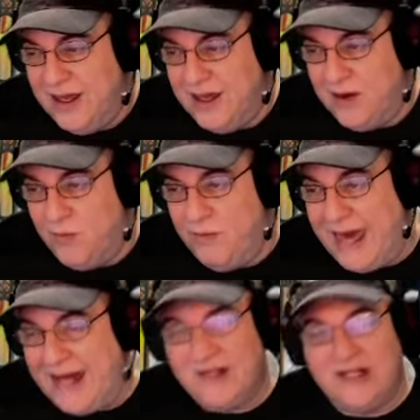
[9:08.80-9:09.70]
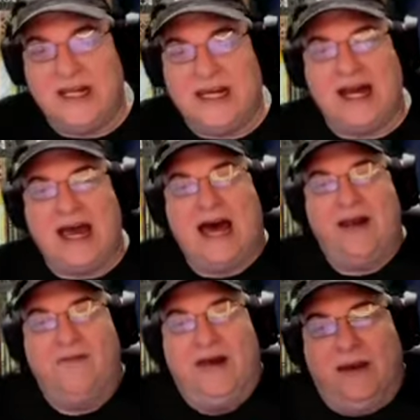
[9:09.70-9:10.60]
managed to get out
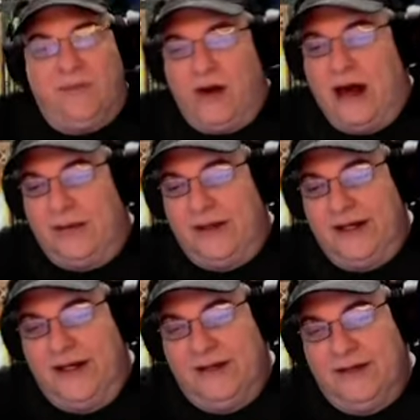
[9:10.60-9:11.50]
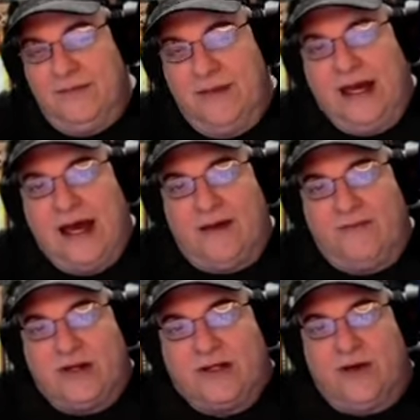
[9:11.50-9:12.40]
of it and probably uh, may not have
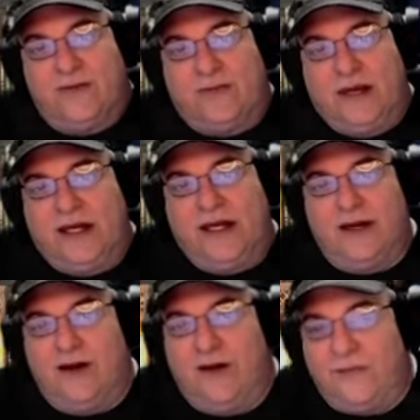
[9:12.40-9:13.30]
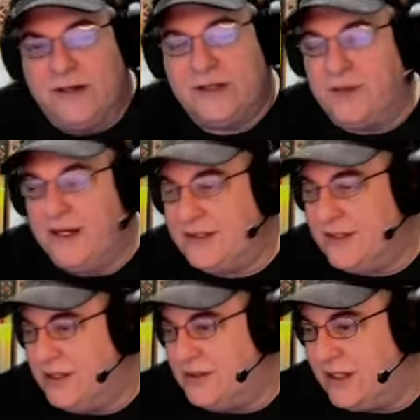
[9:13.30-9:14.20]
deserved being in there in the first place. So
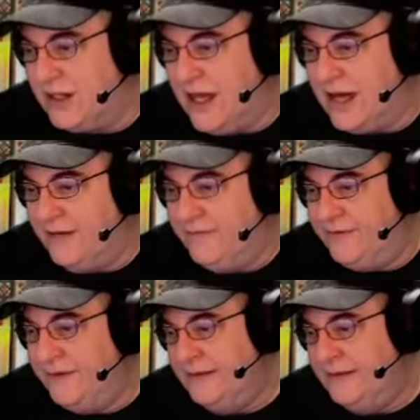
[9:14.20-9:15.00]
there's a lot of